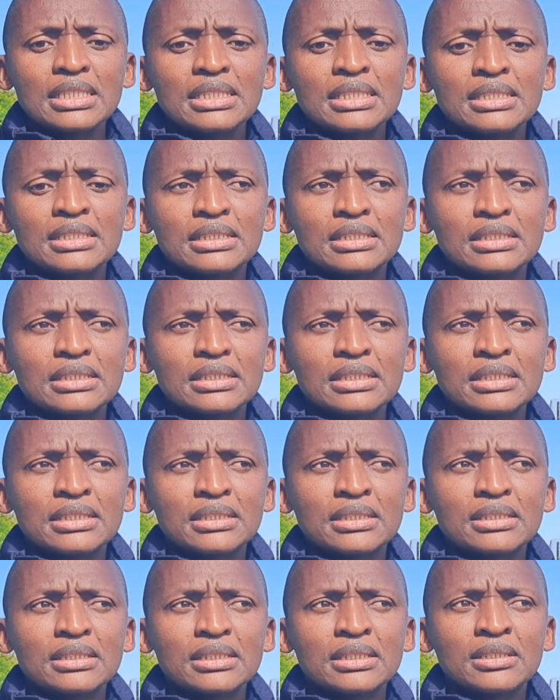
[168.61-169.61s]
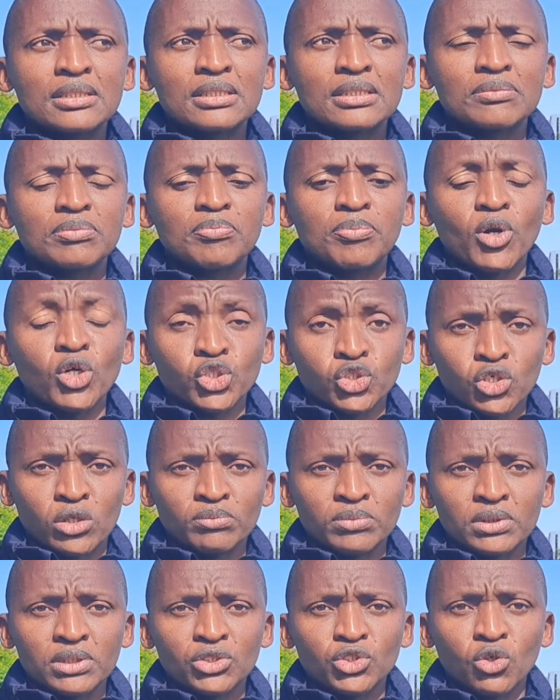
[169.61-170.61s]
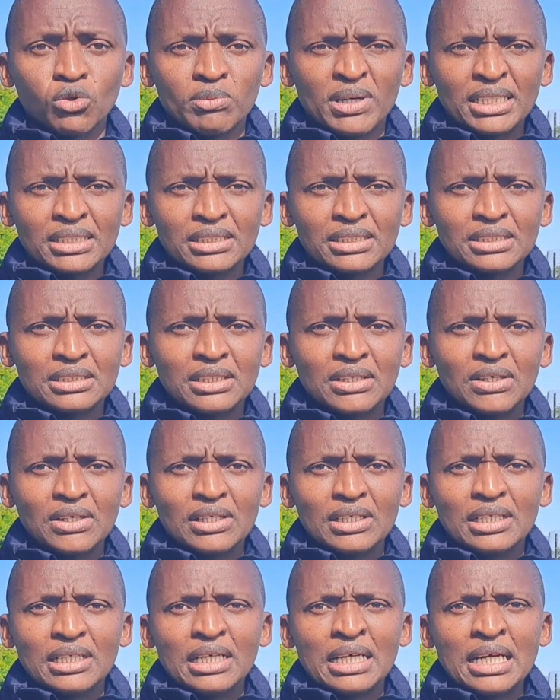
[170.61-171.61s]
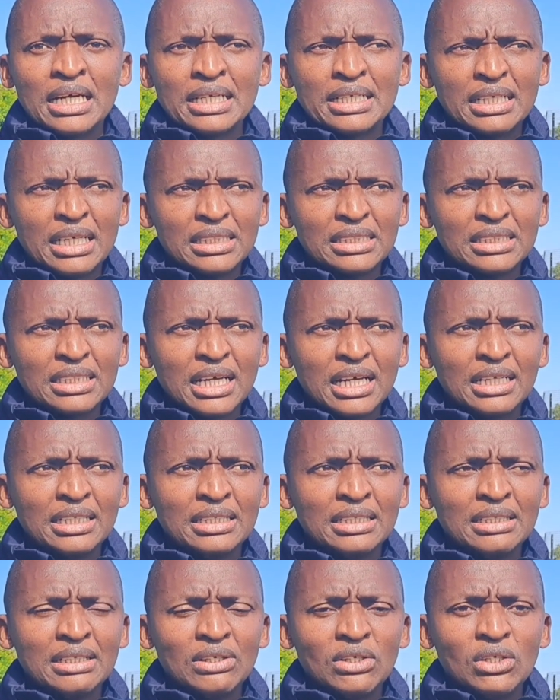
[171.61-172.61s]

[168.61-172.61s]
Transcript: it's blossomed so much nationally,